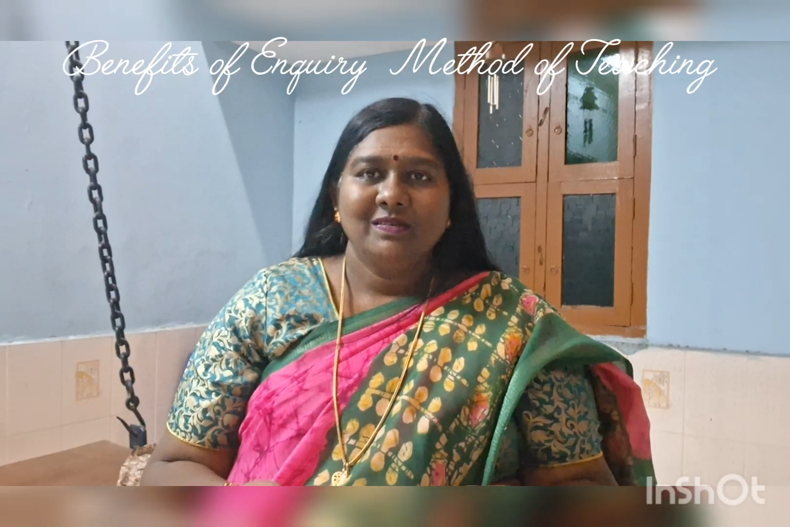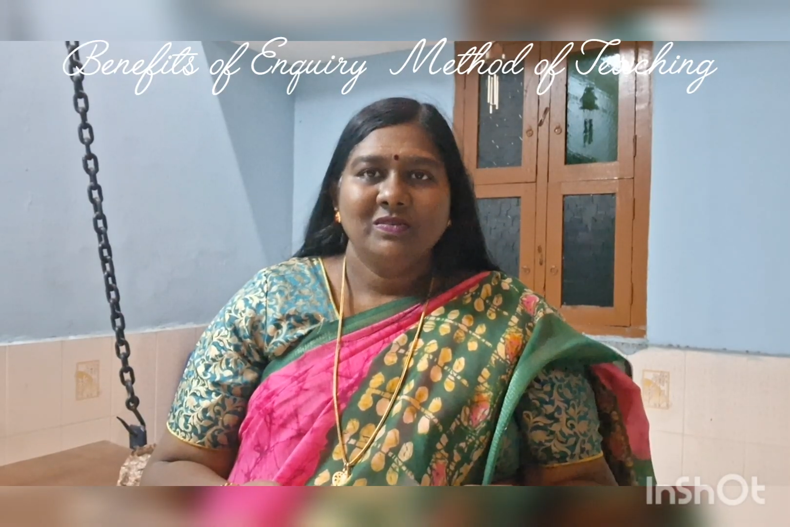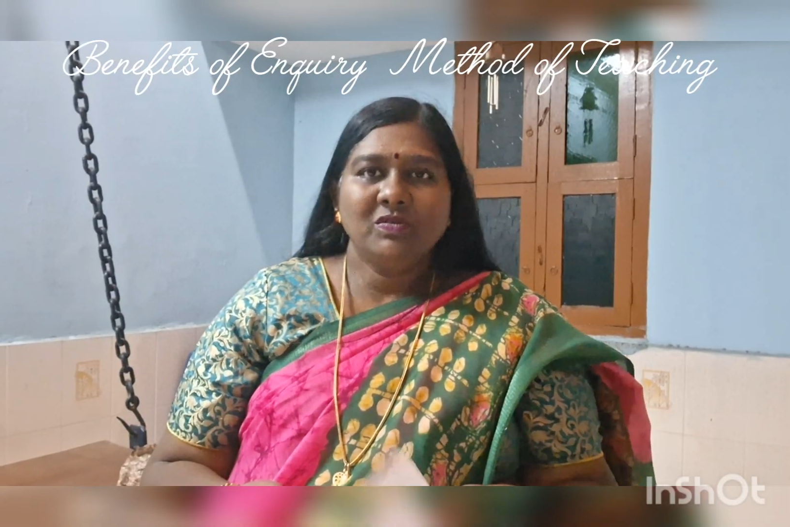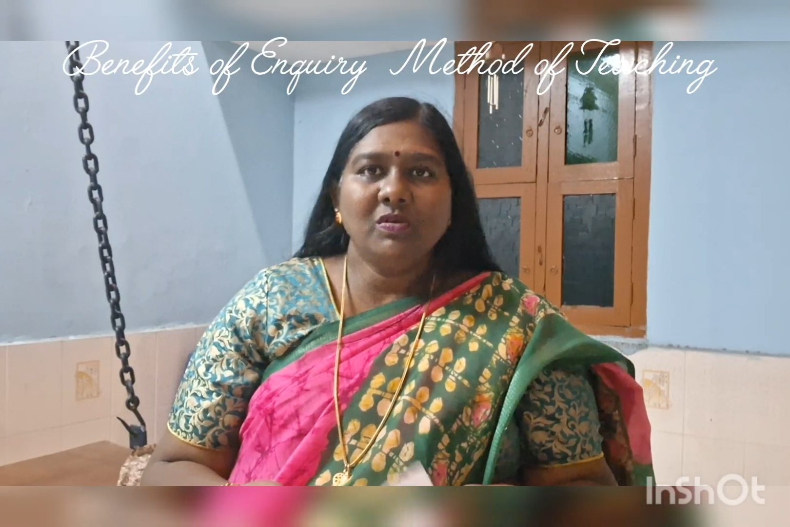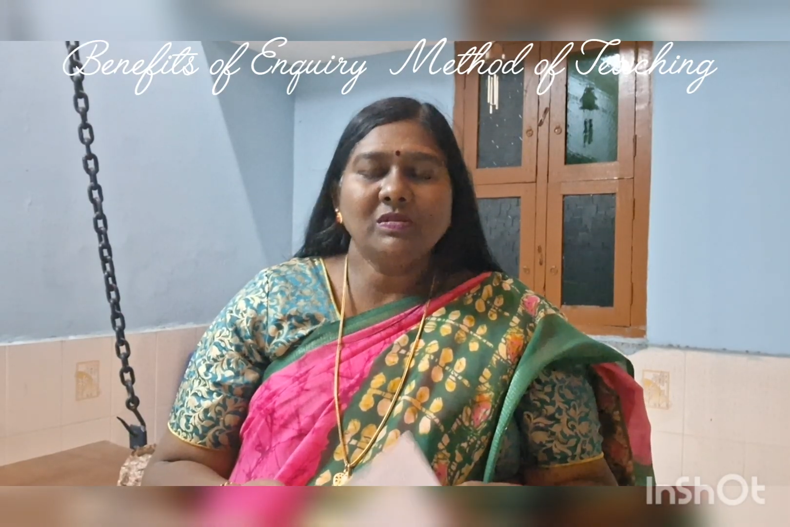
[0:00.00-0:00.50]

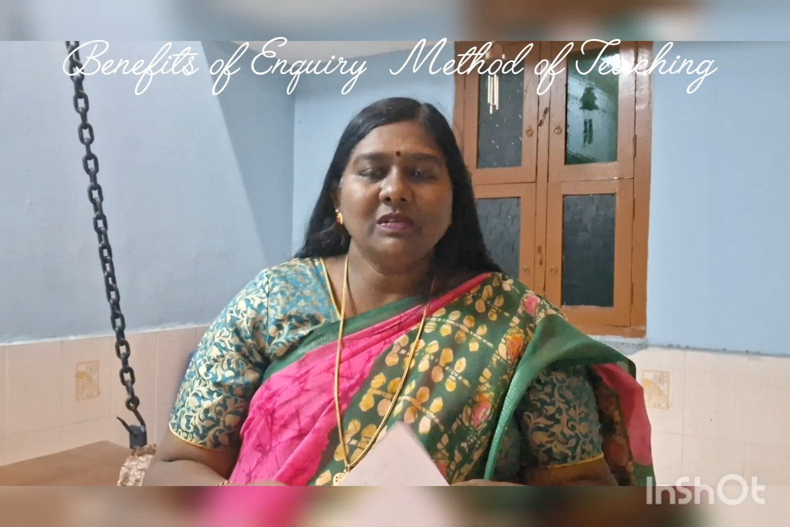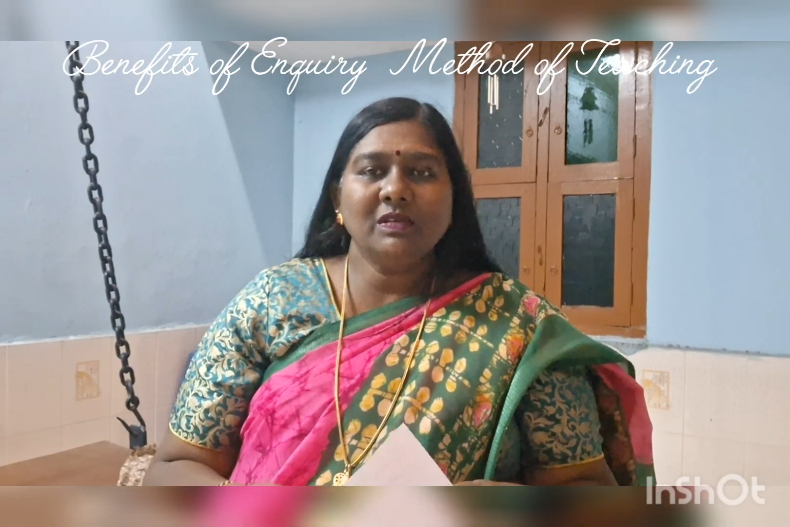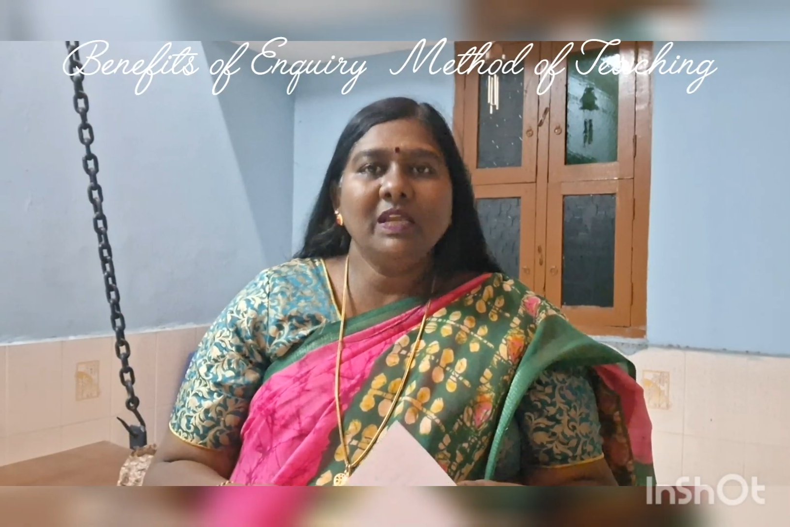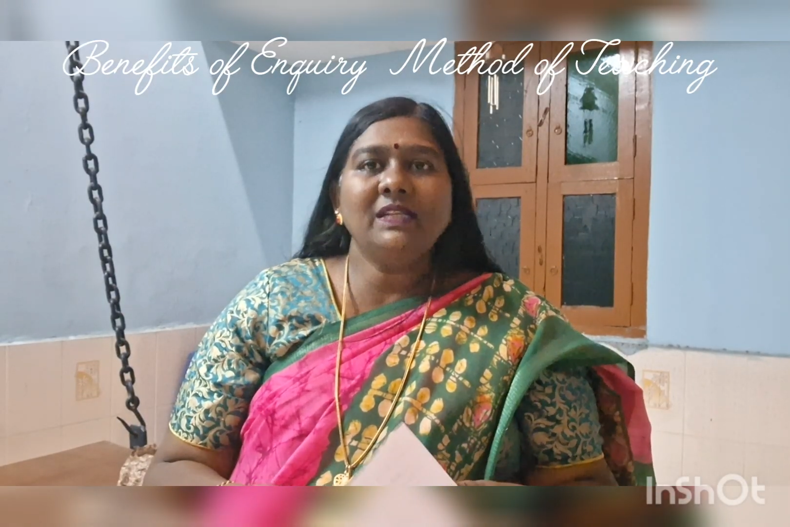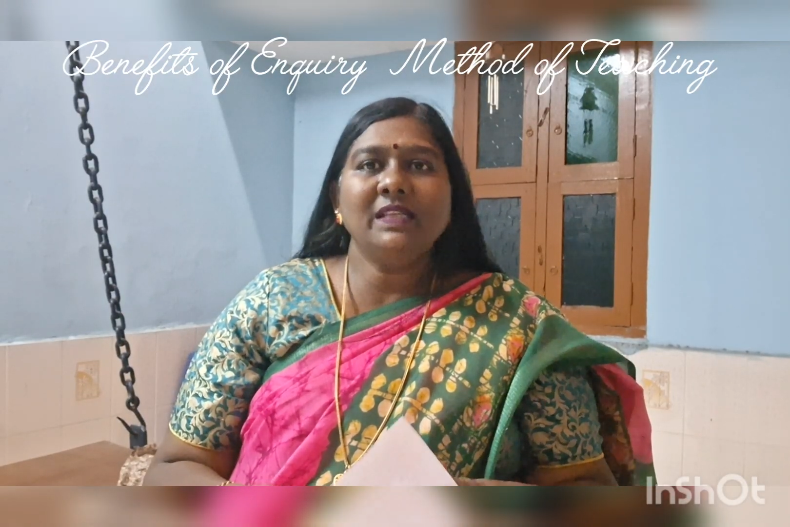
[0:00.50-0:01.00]
So
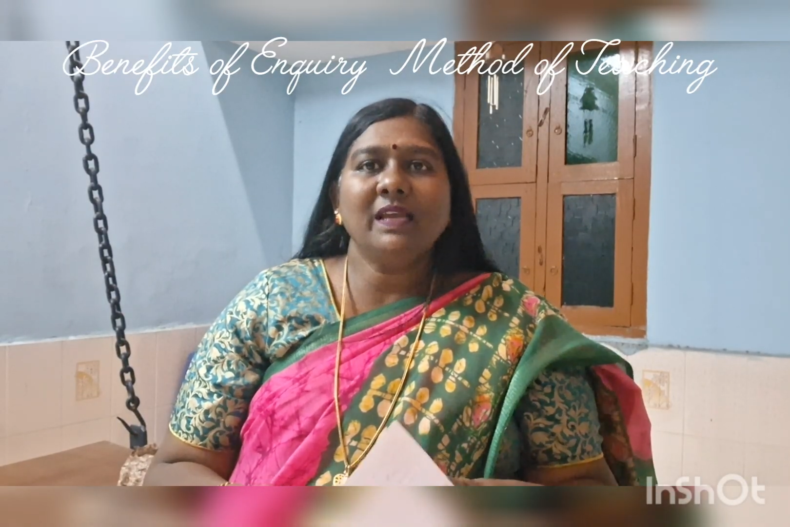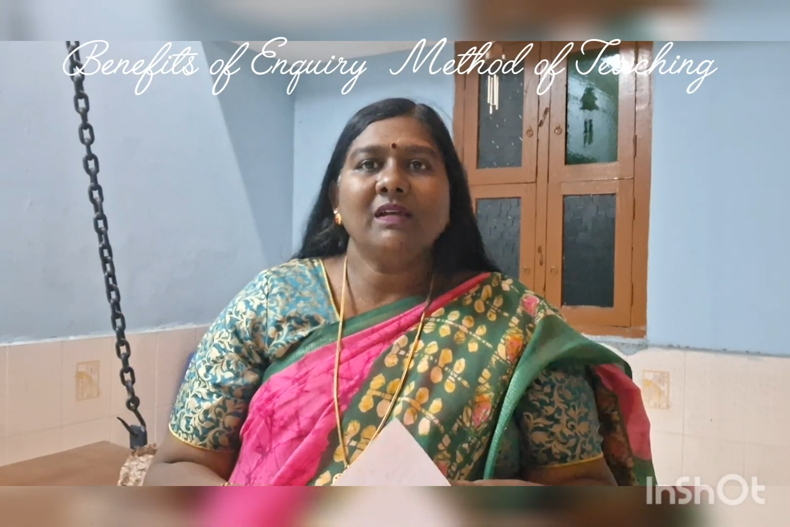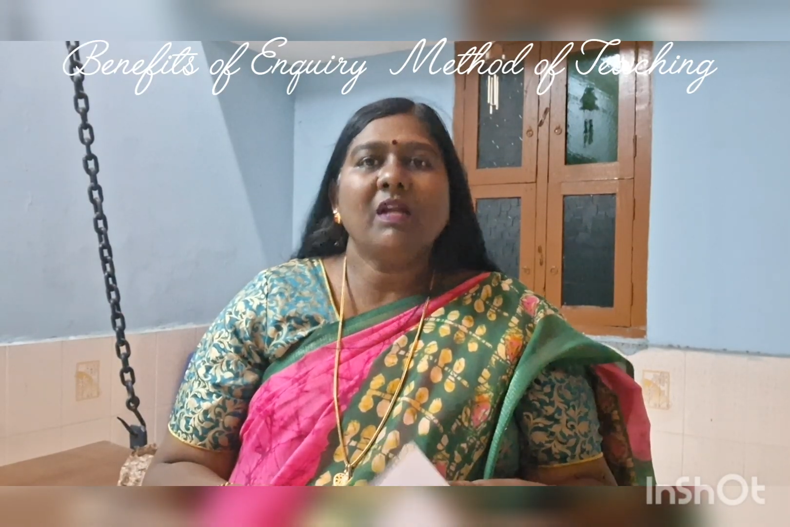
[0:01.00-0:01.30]
in the